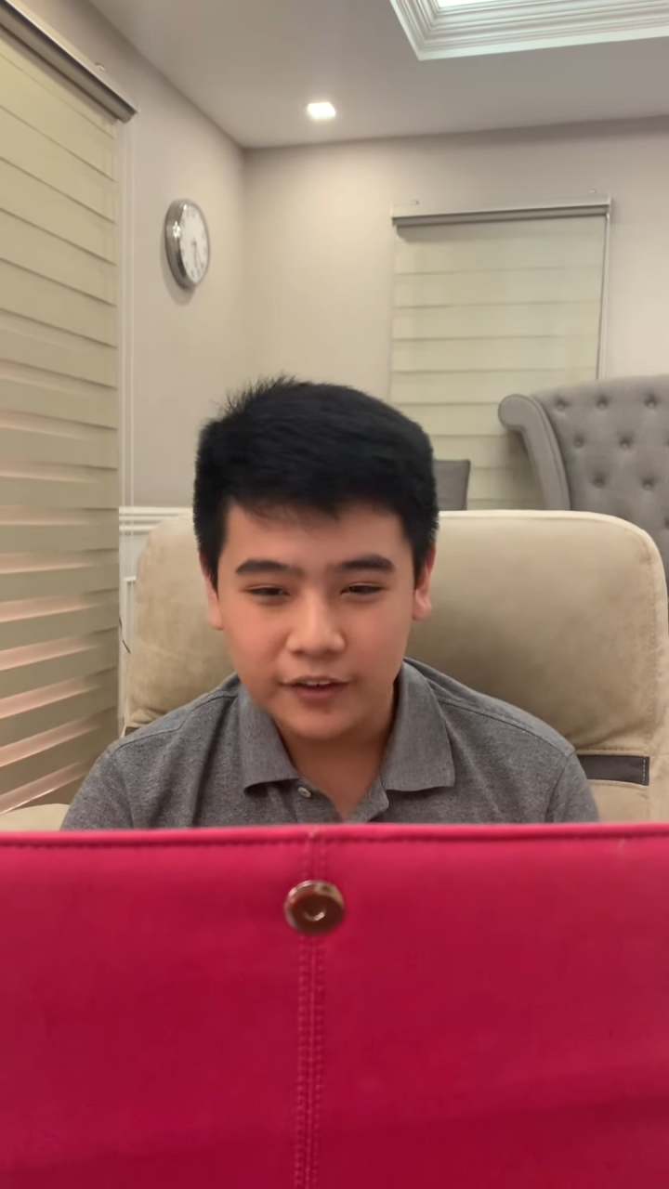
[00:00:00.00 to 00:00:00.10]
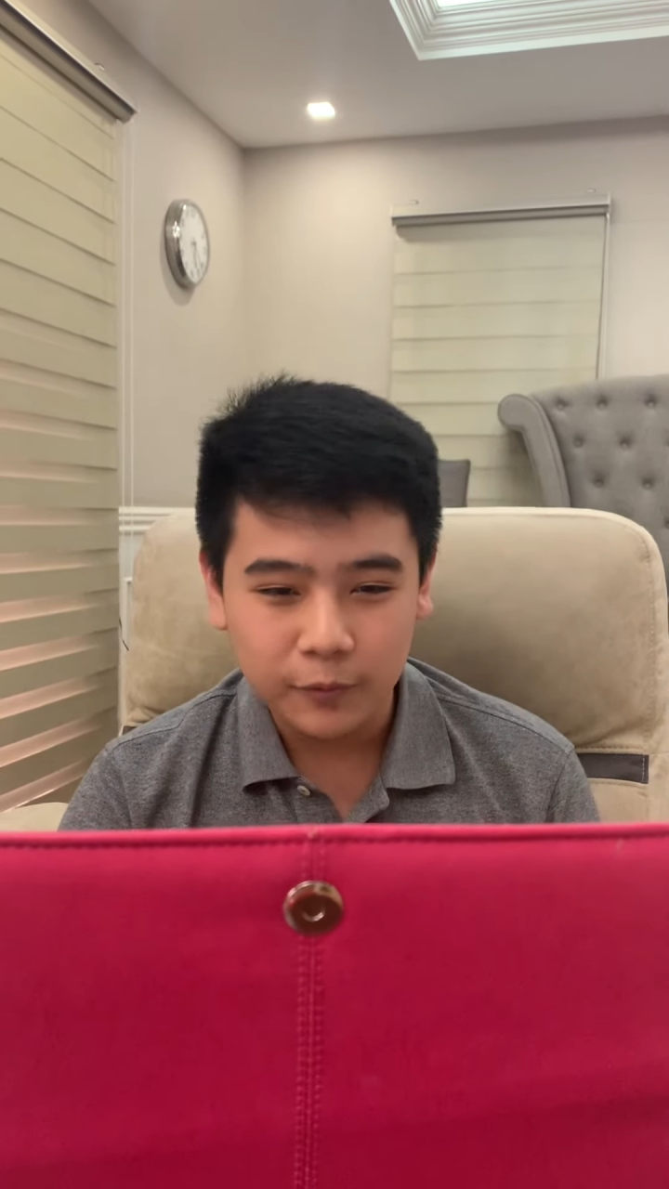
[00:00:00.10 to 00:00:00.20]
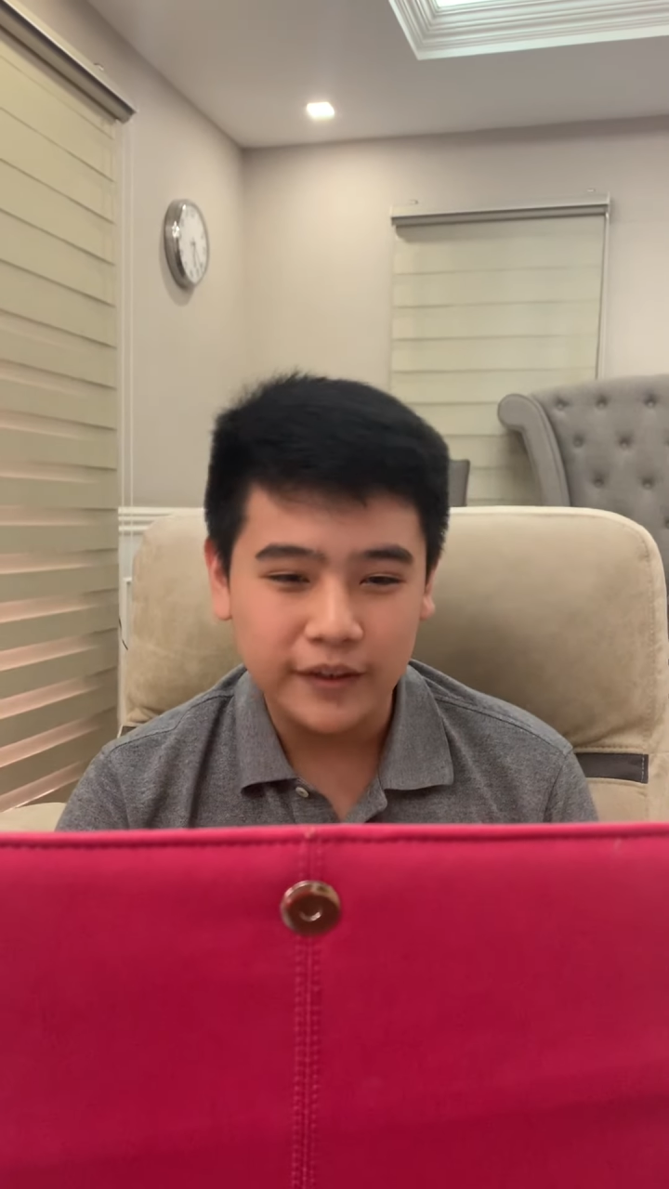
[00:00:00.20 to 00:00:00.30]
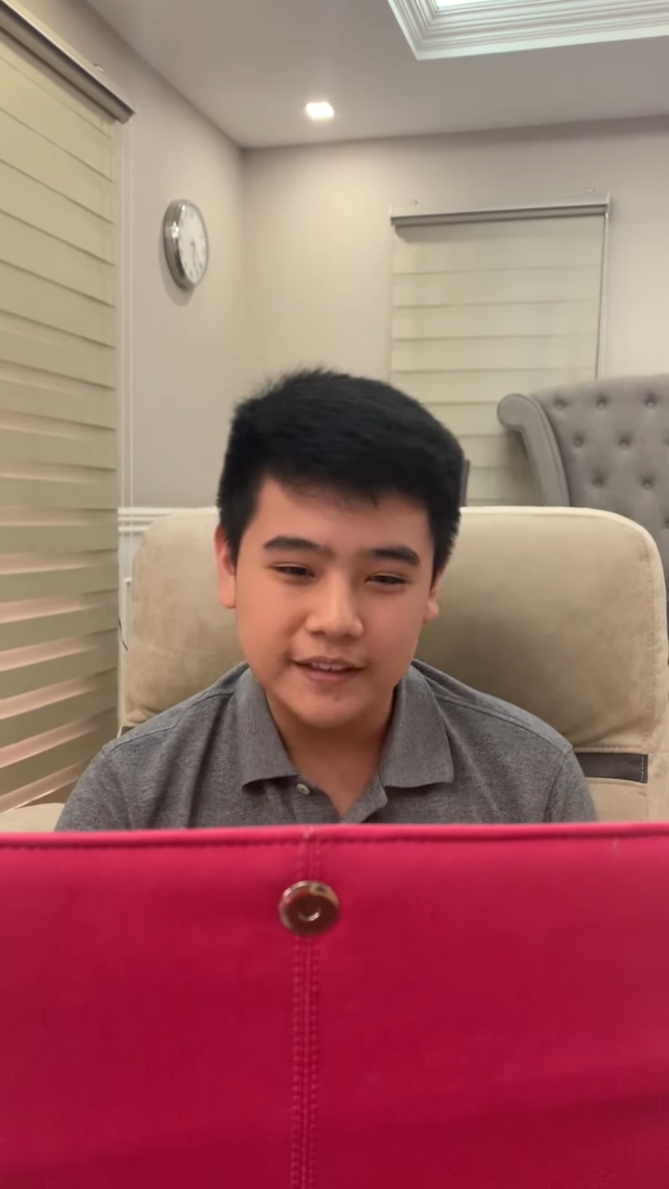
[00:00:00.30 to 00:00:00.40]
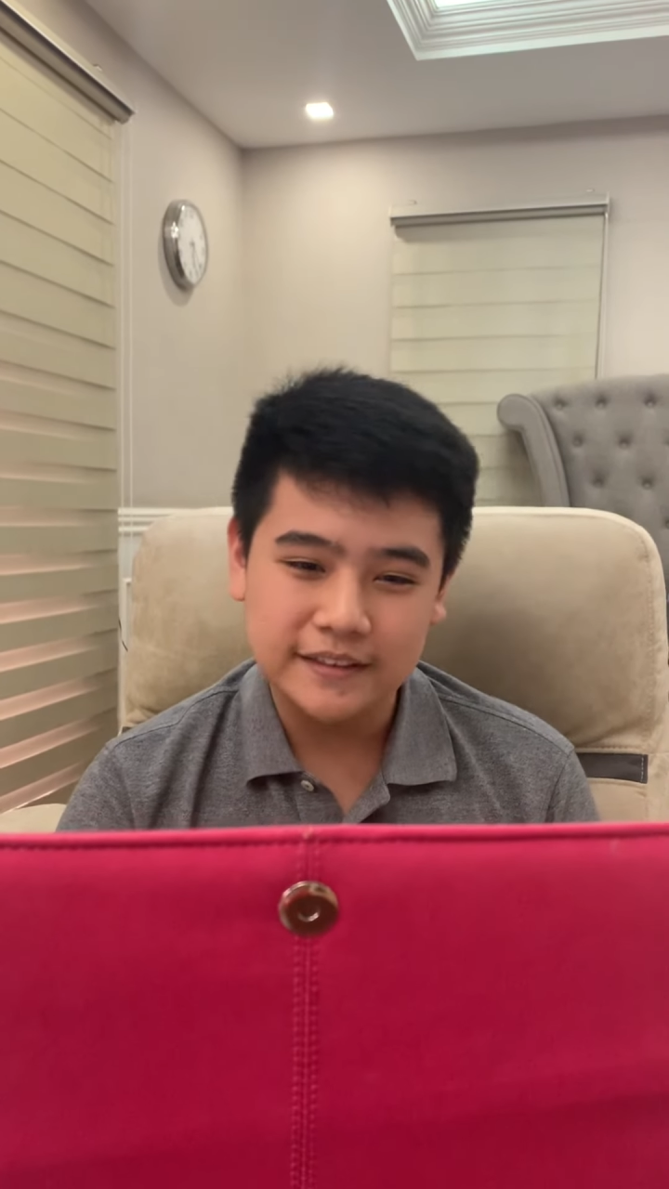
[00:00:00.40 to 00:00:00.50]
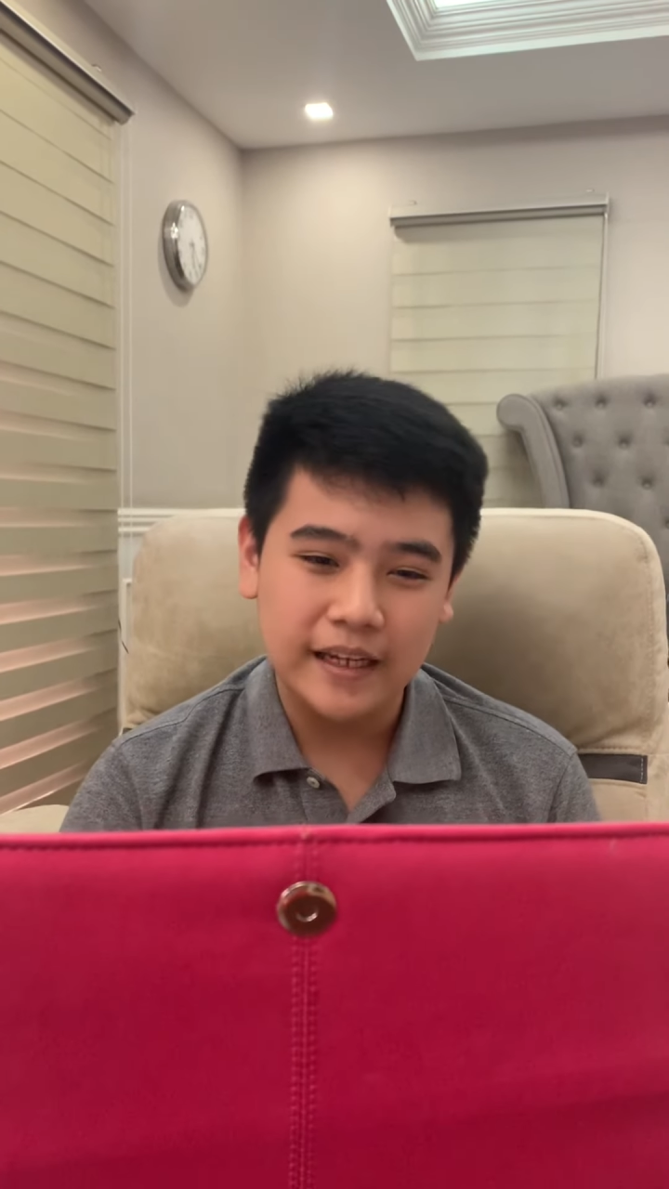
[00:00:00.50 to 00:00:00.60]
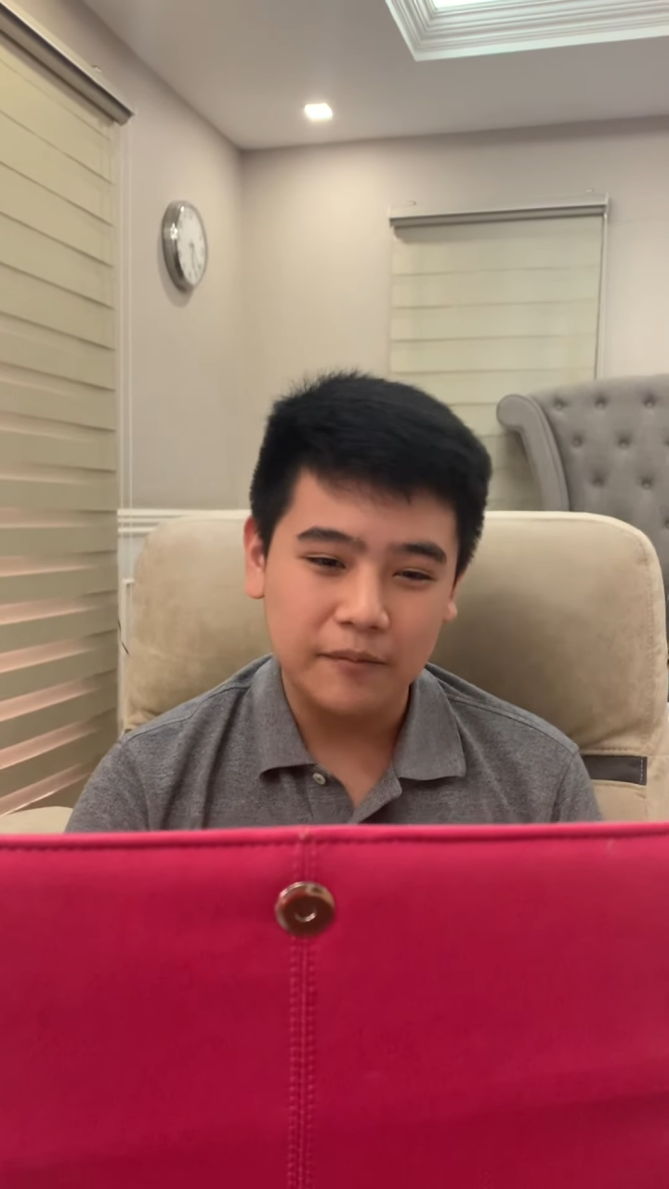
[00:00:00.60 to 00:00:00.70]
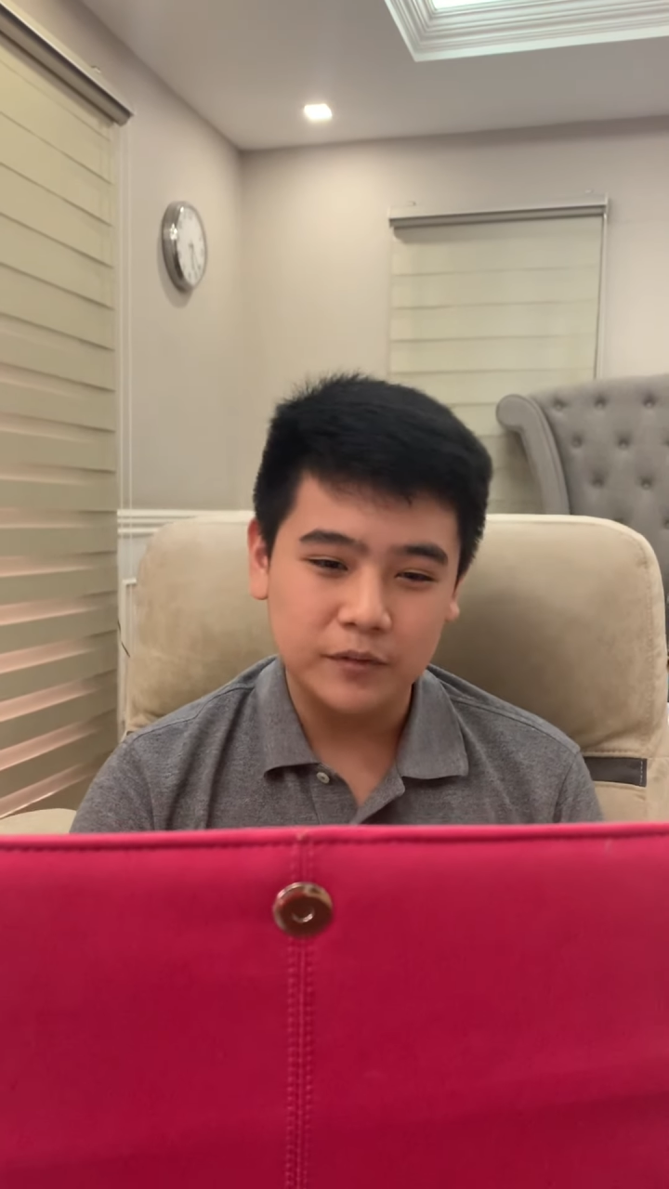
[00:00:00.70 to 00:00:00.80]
when it's time